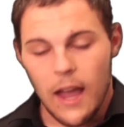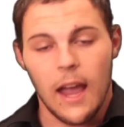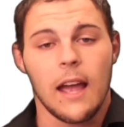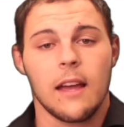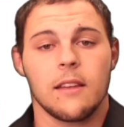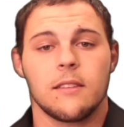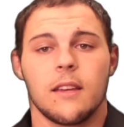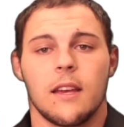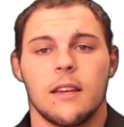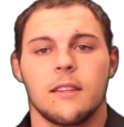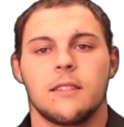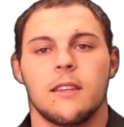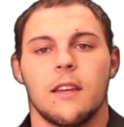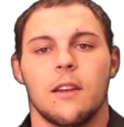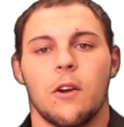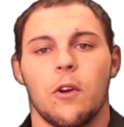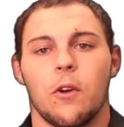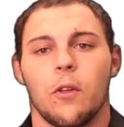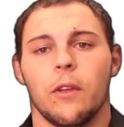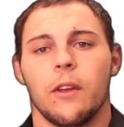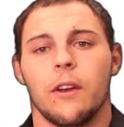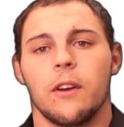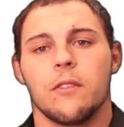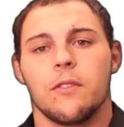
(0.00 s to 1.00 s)
As I said
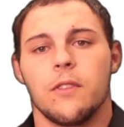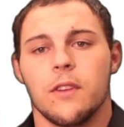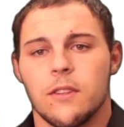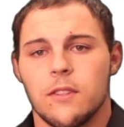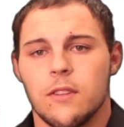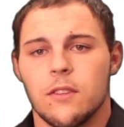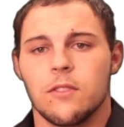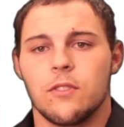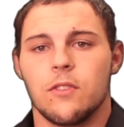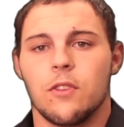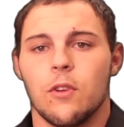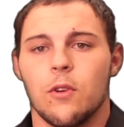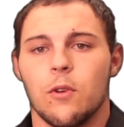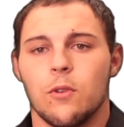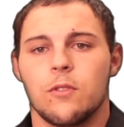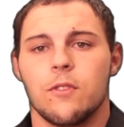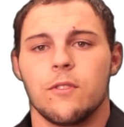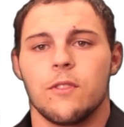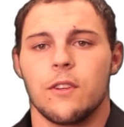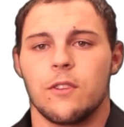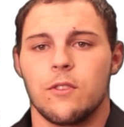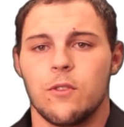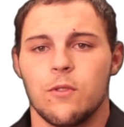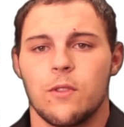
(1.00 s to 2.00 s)
earlier, this is due
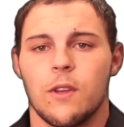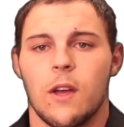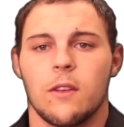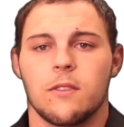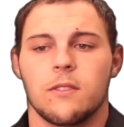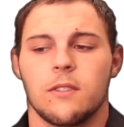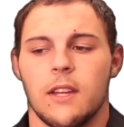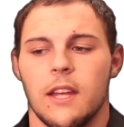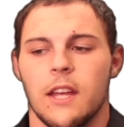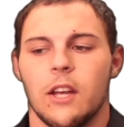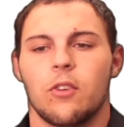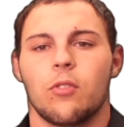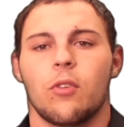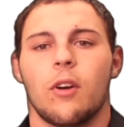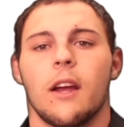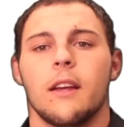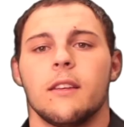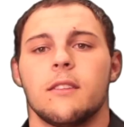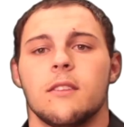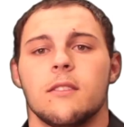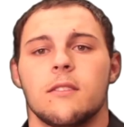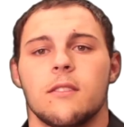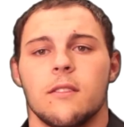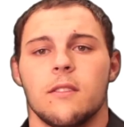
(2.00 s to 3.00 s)
to the 2008
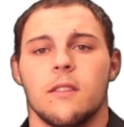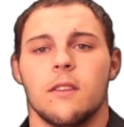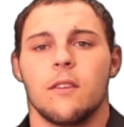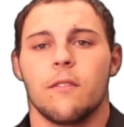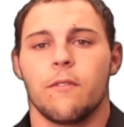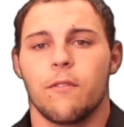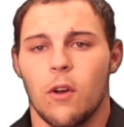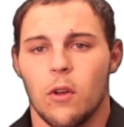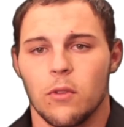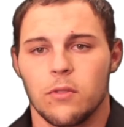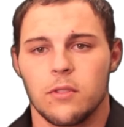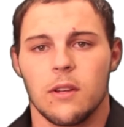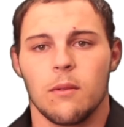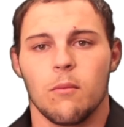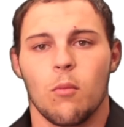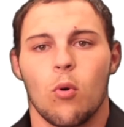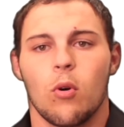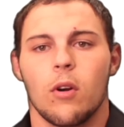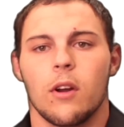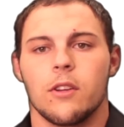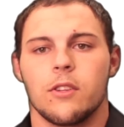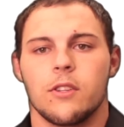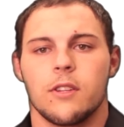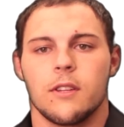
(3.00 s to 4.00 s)
crisis and the defaulting
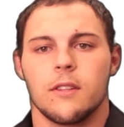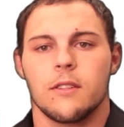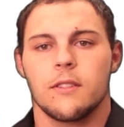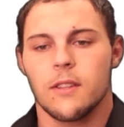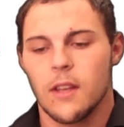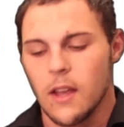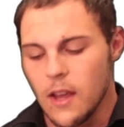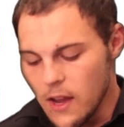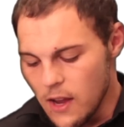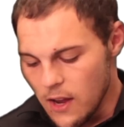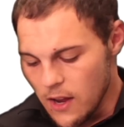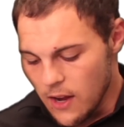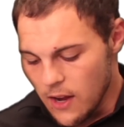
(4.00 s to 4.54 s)
mortgages,